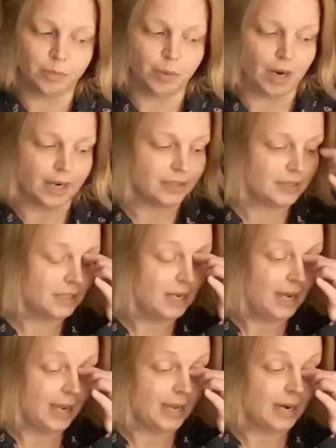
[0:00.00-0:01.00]
price,
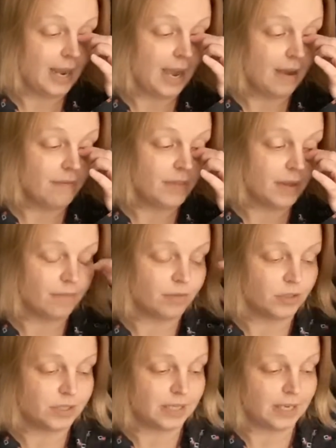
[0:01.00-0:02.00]
and I have them
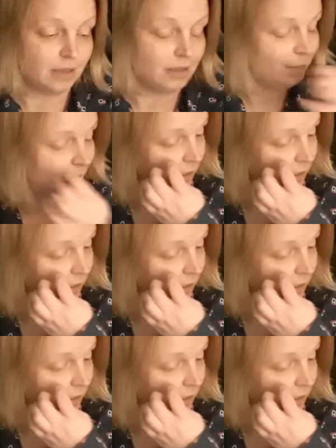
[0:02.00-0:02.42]
for sale in my